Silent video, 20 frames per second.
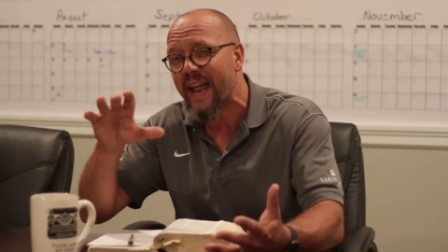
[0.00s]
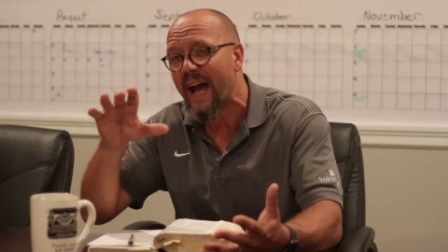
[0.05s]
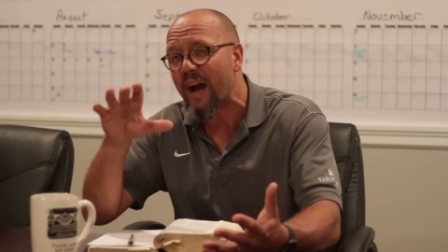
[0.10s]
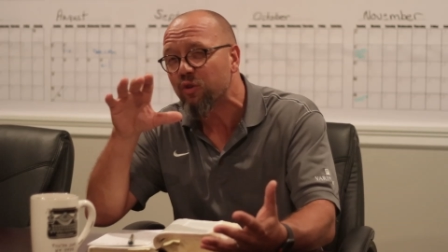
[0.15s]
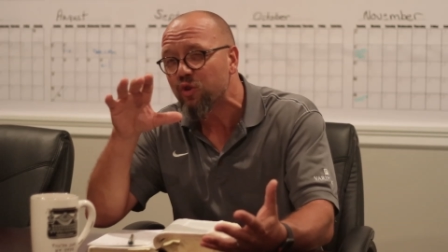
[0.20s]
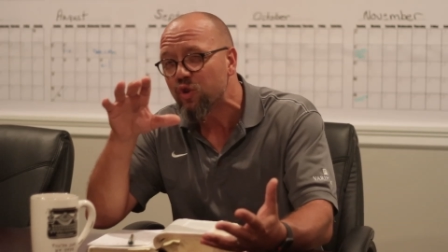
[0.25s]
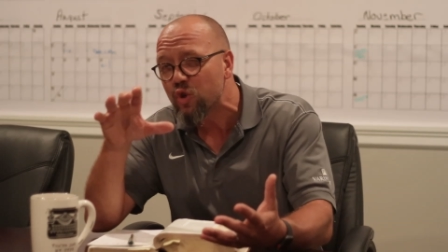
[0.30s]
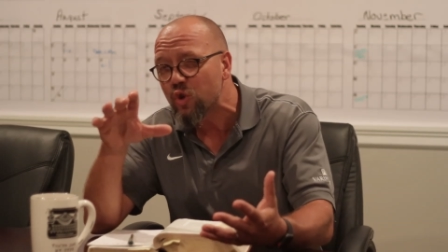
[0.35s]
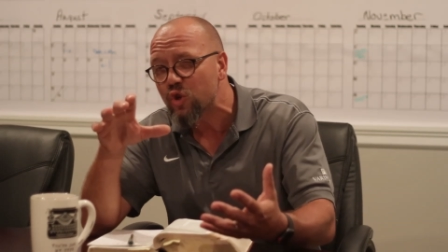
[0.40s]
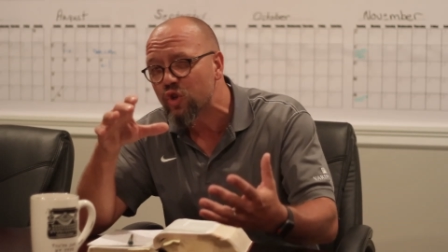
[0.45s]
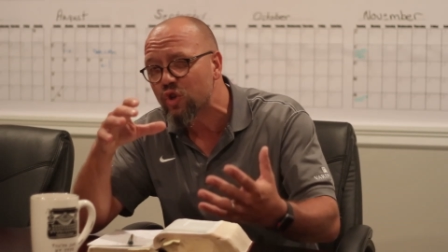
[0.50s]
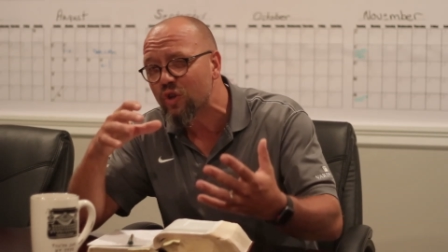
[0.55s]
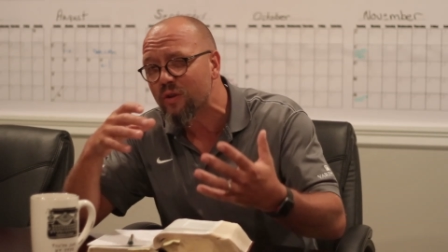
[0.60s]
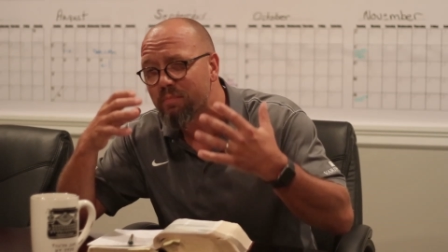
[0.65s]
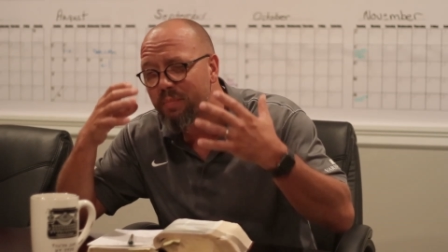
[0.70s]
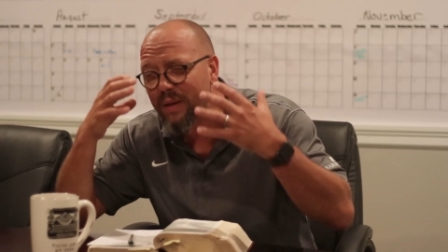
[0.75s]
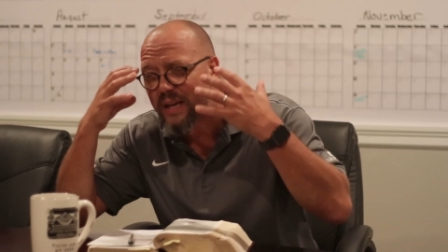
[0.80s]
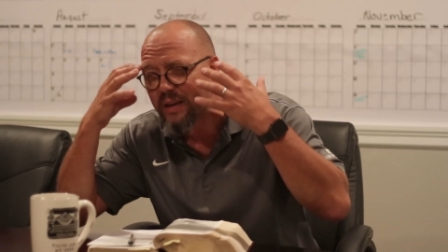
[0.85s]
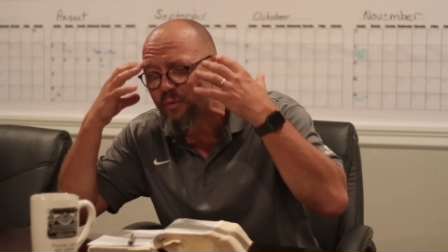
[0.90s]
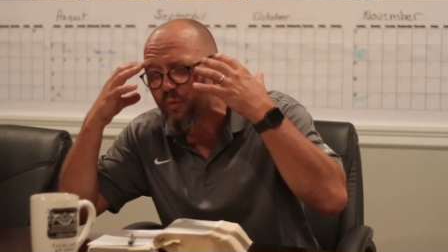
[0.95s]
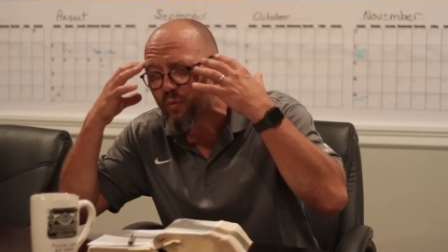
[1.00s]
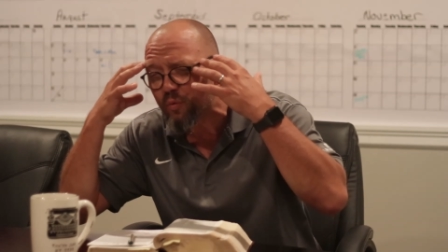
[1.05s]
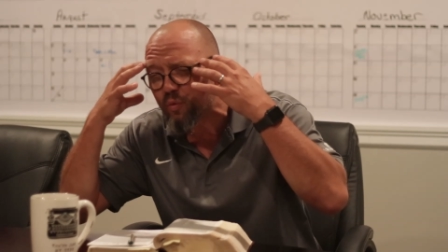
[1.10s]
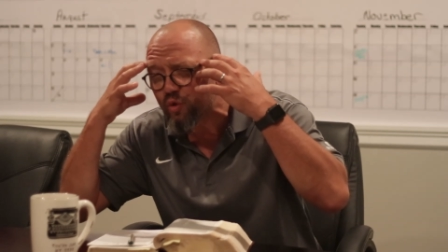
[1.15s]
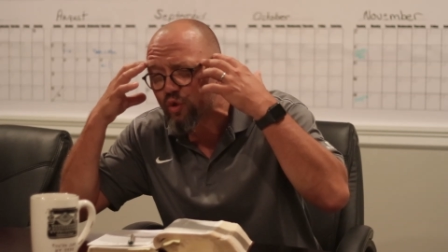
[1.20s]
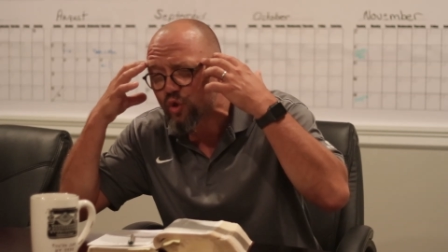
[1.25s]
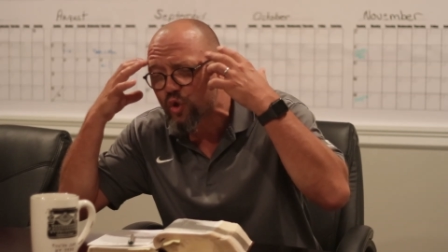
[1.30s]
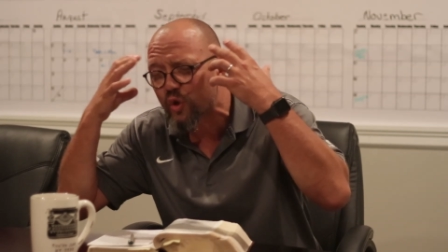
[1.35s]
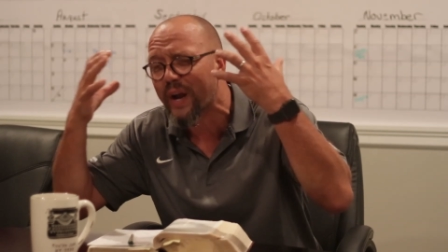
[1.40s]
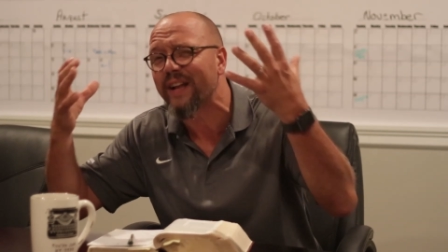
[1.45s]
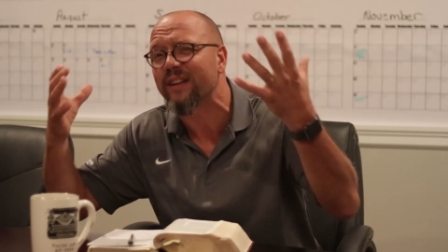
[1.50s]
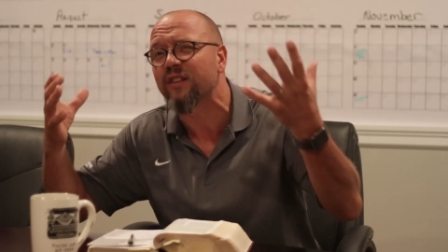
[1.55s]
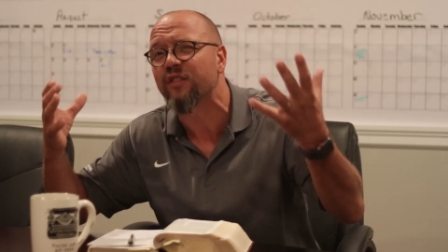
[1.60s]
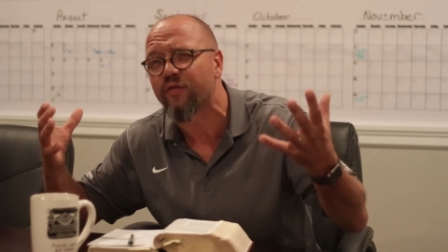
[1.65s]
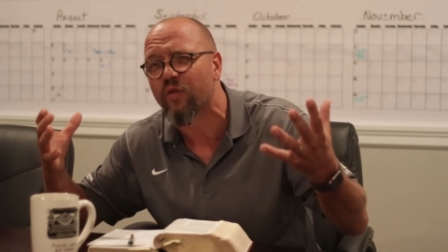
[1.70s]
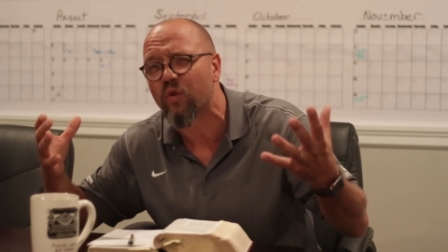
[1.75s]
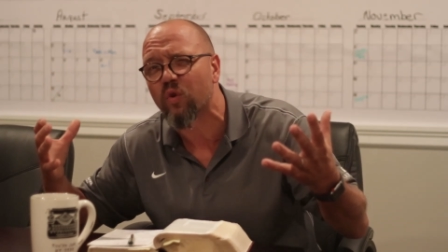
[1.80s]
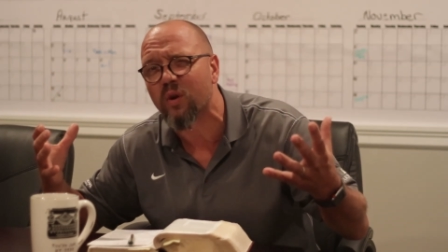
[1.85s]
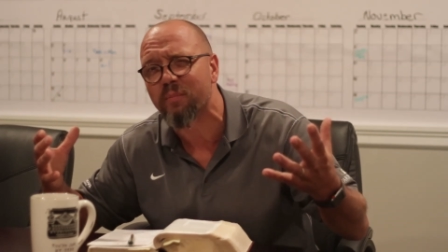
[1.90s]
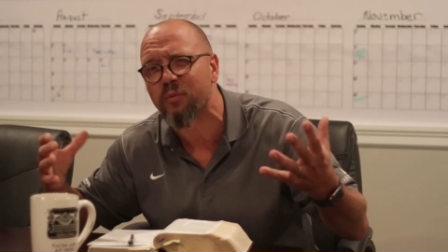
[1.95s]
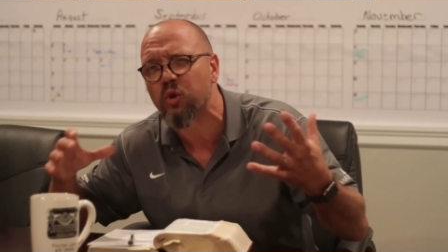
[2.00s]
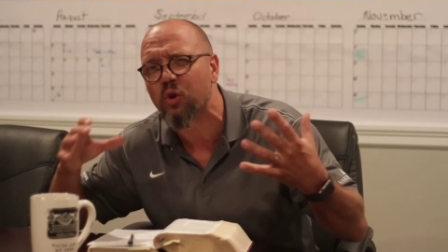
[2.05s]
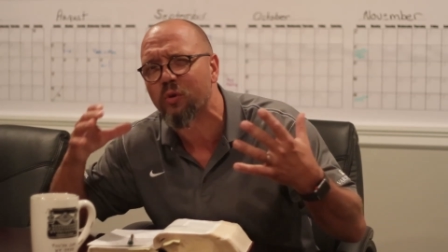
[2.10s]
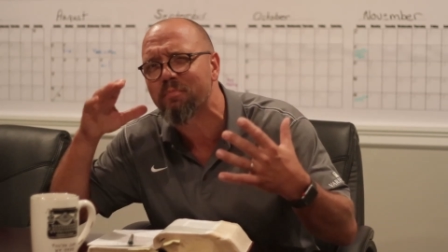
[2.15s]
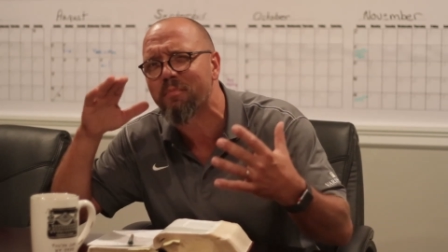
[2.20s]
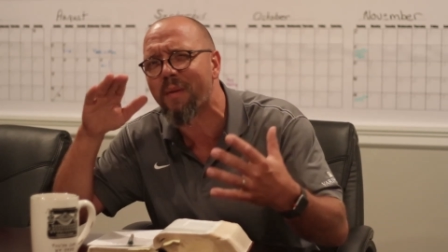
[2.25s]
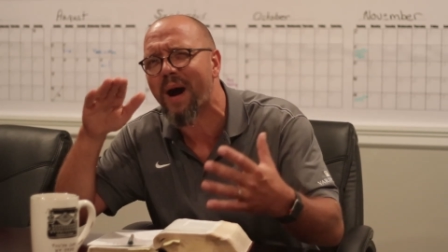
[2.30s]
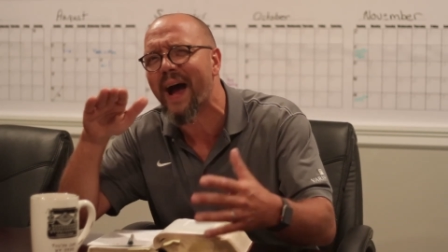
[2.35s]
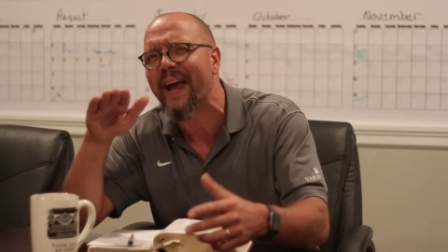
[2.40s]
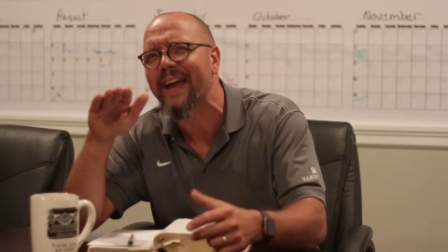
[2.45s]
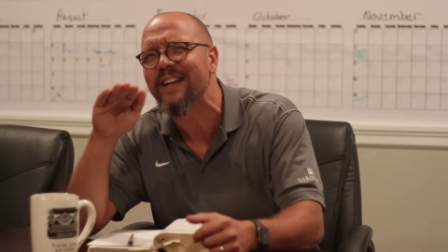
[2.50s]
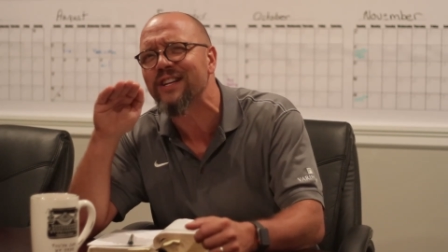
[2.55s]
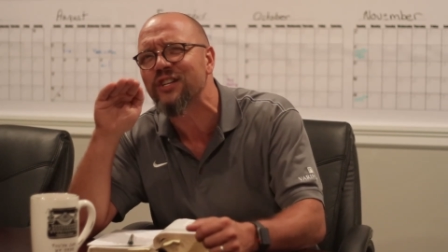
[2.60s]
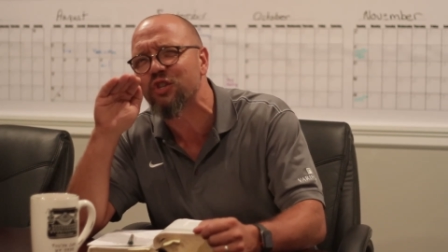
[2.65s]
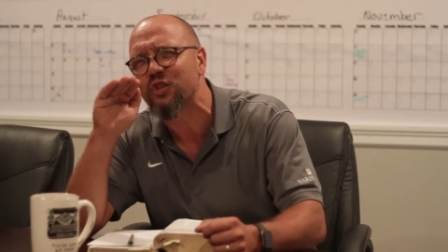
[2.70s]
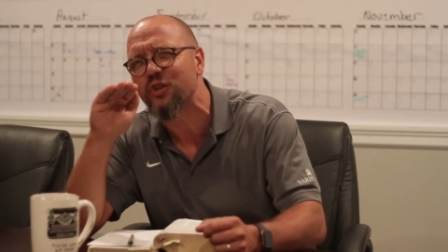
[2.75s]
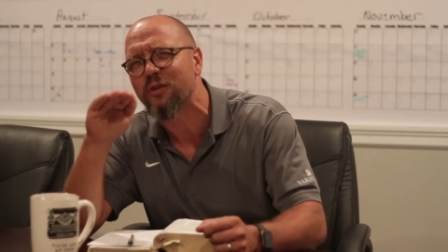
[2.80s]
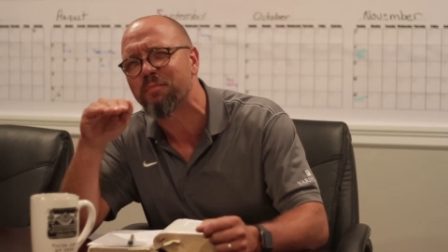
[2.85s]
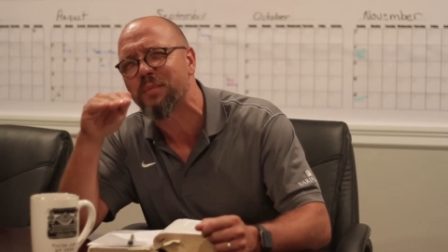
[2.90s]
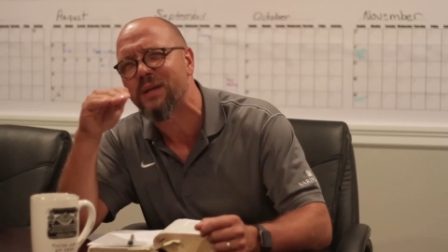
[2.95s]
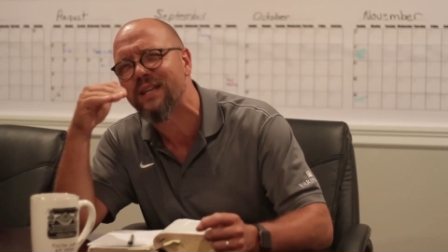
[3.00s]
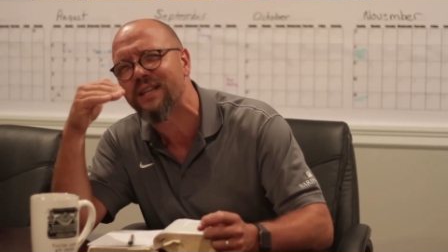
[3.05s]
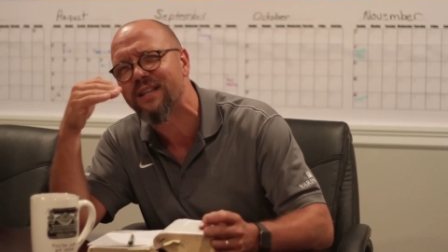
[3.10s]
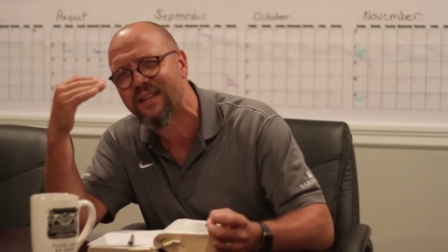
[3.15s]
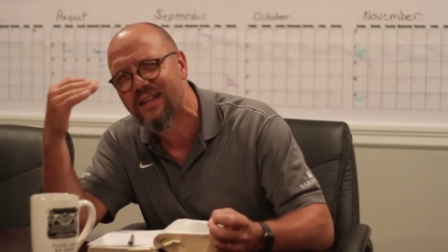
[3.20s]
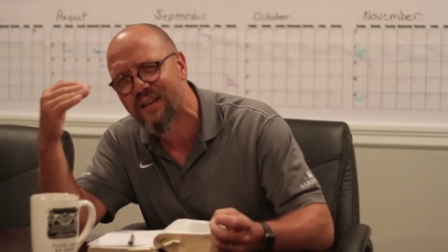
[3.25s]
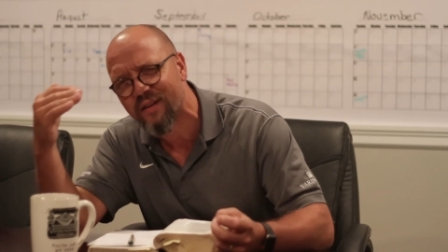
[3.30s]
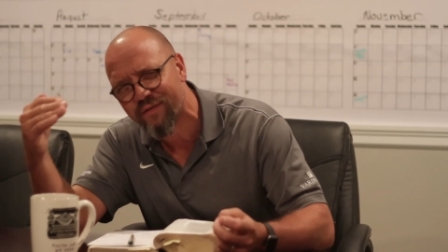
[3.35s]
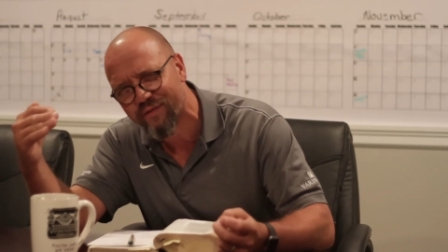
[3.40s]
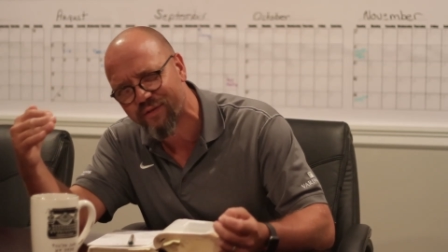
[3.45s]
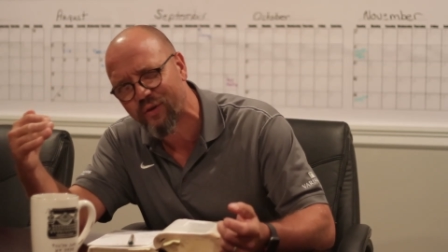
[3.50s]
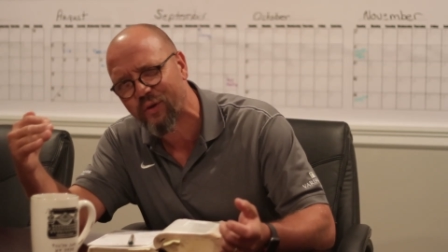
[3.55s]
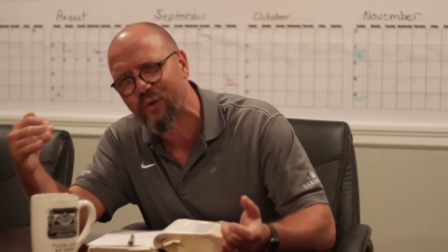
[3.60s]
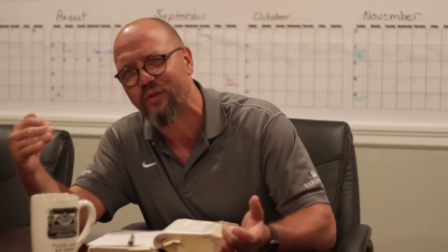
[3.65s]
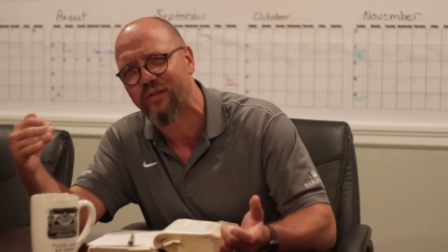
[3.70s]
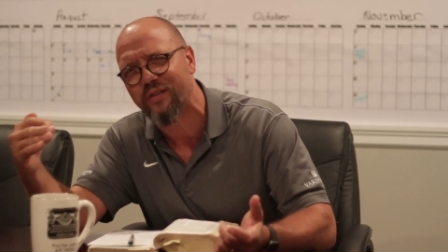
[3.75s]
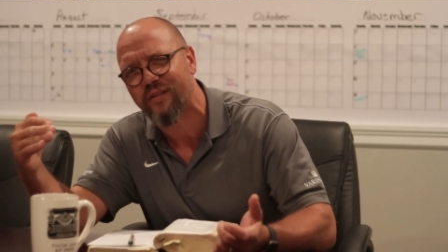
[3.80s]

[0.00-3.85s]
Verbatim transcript: now you should be transformed. Your mind should be different.